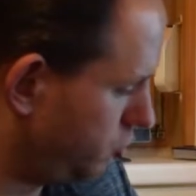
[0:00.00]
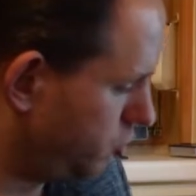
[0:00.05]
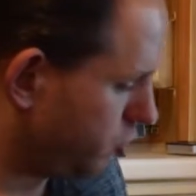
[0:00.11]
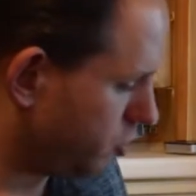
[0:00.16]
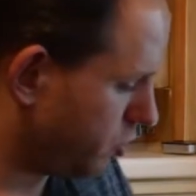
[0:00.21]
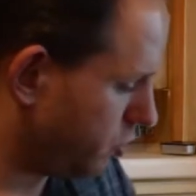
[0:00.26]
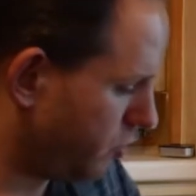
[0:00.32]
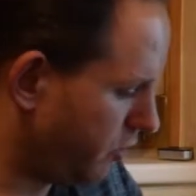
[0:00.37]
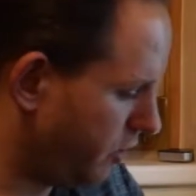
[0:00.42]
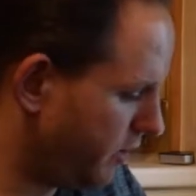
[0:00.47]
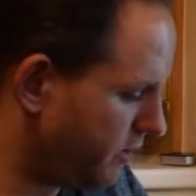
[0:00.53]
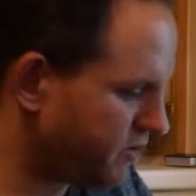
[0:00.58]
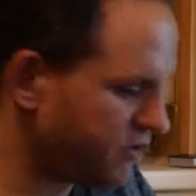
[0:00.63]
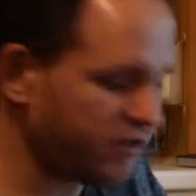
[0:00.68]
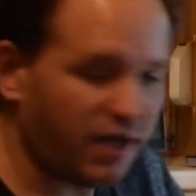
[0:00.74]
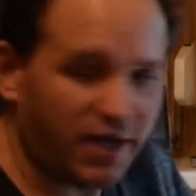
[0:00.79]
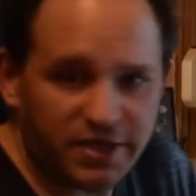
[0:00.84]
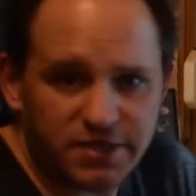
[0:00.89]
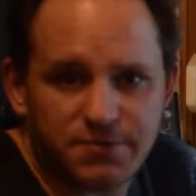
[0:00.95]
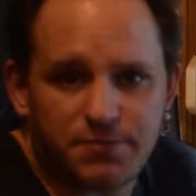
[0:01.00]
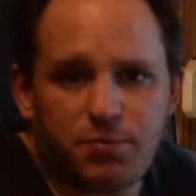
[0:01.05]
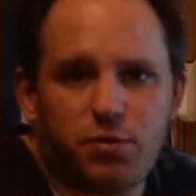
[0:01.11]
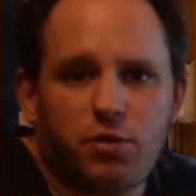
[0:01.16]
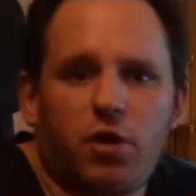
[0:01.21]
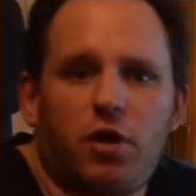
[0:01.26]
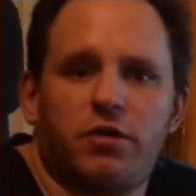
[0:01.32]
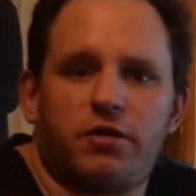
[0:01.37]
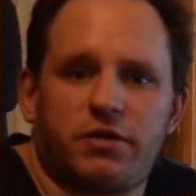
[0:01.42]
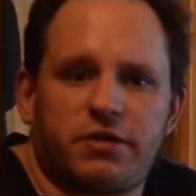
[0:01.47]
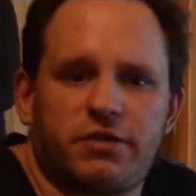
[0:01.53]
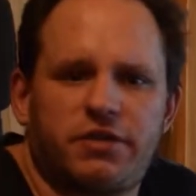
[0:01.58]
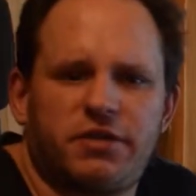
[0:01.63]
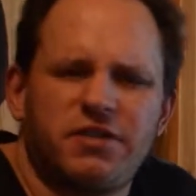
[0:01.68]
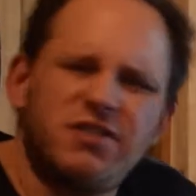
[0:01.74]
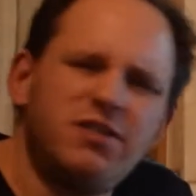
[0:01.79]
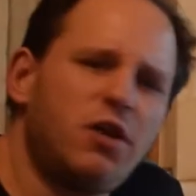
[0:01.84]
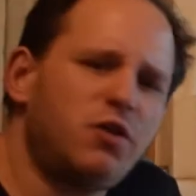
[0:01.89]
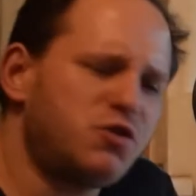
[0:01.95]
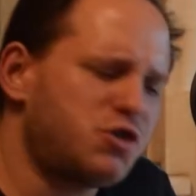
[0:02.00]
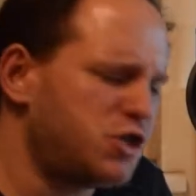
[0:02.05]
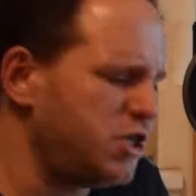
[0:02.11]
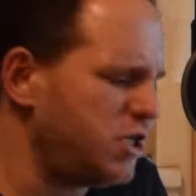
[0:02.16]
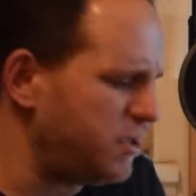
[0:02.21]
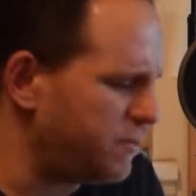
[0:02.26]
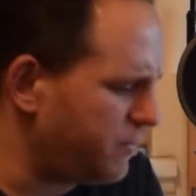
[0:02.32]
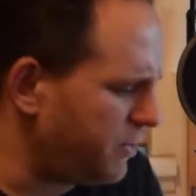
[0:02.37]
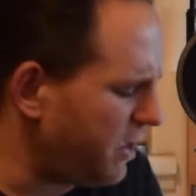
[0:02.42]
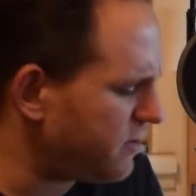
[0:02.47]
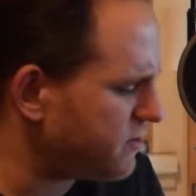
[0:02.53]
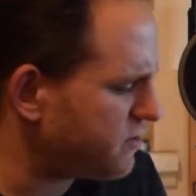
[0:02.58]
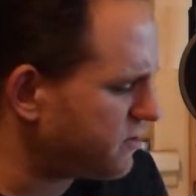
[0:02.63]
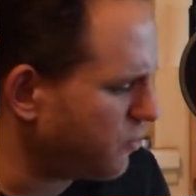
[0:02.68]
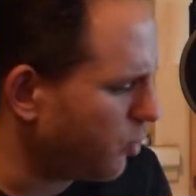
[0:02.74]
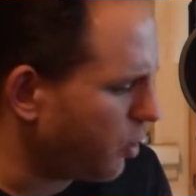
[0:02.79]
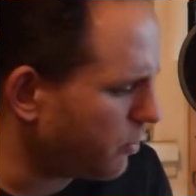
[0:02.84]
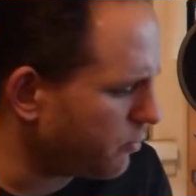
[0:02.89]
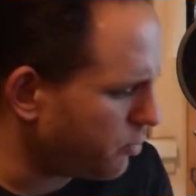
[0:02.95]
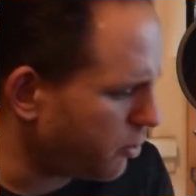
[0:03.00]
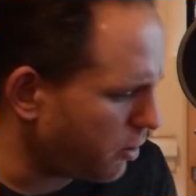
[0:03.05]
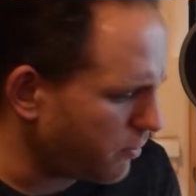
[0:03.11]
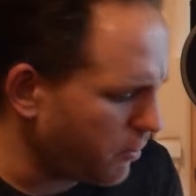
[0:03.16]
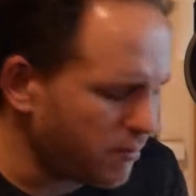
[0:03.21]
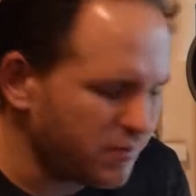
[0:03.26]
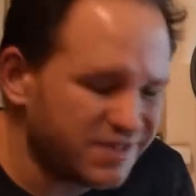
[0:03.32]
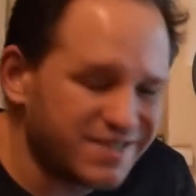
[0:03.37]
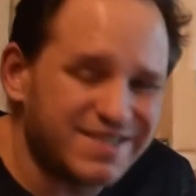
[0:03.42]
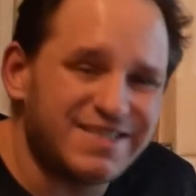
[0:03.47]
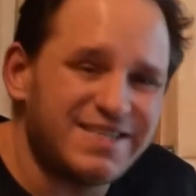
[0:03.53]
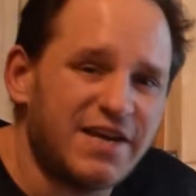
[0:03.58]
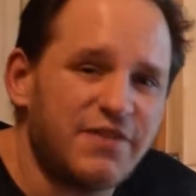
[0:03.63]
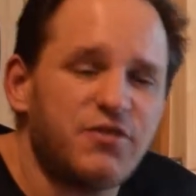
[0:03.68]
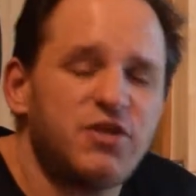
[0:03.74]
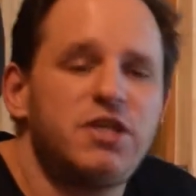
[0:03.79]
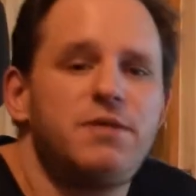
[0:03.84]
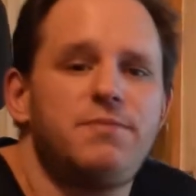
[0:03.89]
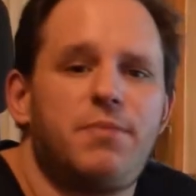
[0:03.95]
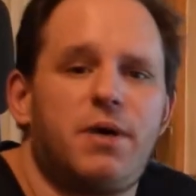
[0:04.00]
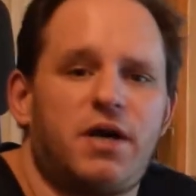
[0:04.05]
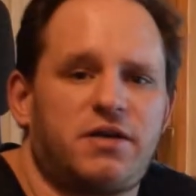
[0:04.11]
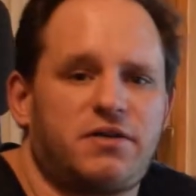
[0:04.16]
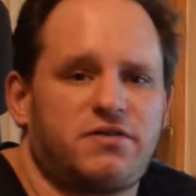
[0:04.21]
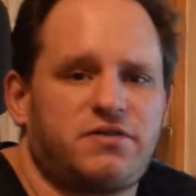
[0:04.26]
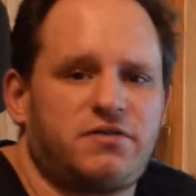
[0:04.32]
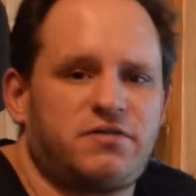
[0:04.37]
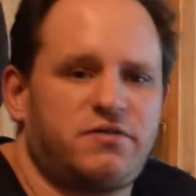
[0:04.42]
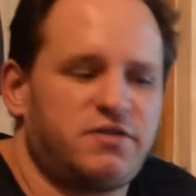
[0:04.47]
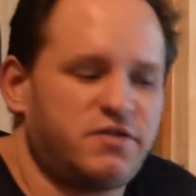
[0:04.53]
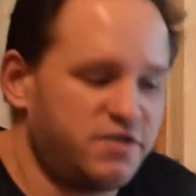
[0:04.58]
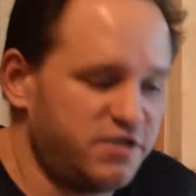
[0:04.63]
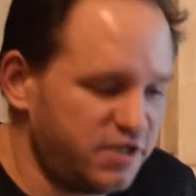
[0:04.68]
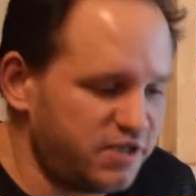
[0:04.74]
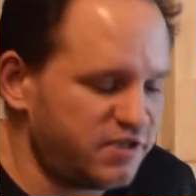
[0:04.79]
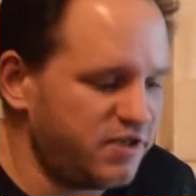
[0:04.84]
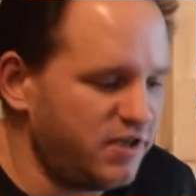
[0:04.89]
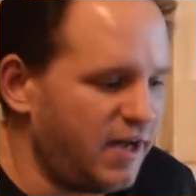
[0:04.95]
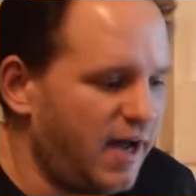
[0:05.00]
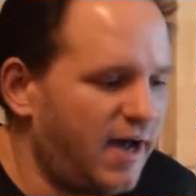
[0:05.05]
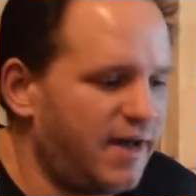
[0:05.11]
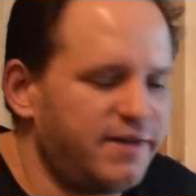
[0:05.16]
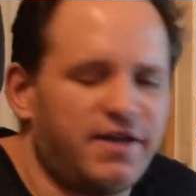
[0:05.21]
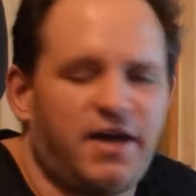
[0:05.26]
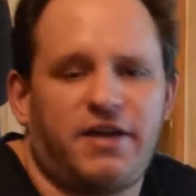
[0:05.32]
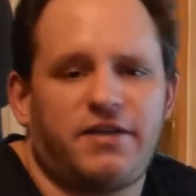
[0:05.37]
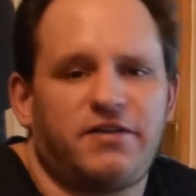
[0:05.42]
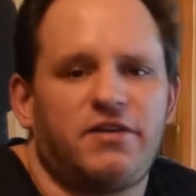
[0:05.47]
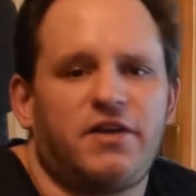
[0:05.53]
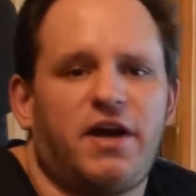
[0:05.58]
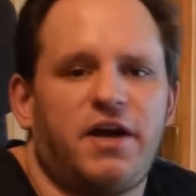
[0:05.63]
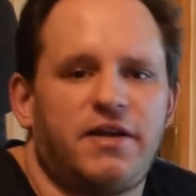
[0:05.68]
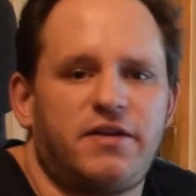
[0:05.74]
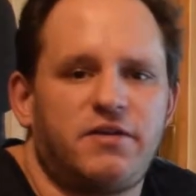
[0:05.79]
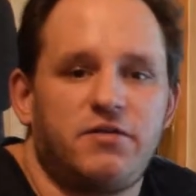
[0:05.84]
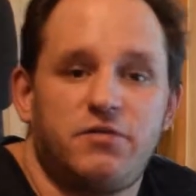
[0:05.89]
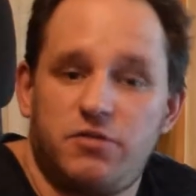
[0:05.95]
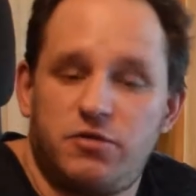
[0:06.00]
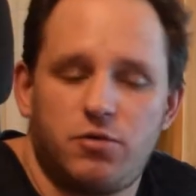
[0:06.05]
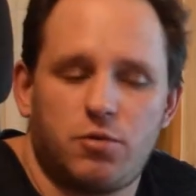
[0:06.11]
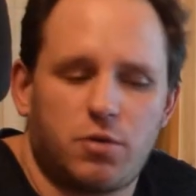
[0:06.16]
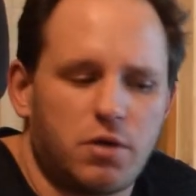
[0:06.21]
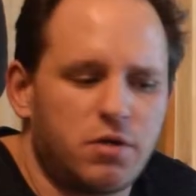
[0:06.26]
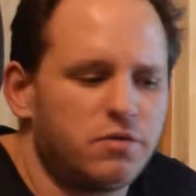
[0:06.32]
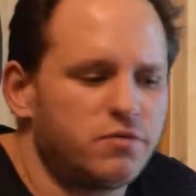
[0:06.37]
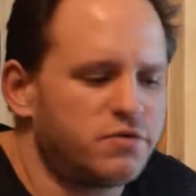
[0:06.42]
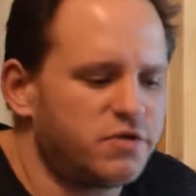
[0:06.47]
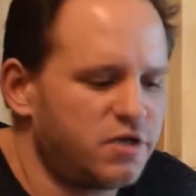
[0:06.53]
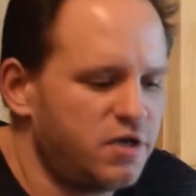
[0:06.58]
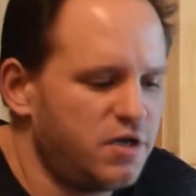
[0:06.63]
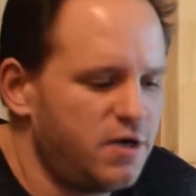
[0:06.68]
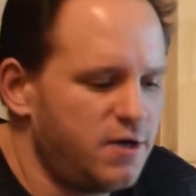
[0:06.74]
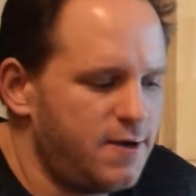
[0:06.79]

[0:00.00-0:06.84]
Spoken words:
So it's a nice product. It's not cheap, that's the one problem. It's 70 bucks, 69.99 euros.